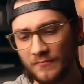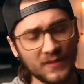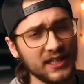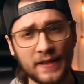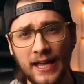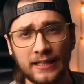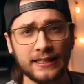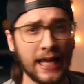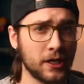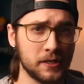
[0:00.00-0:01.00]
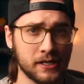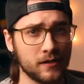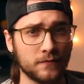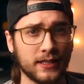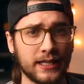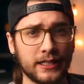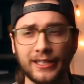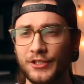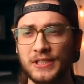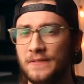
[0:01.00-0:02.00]
Now that layering of lighting
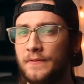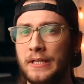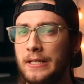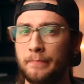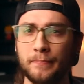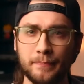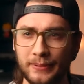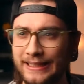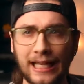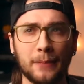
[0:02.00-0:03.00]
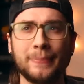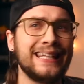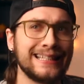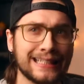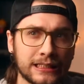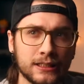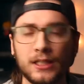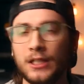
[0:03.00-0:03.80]
is just very appeasing?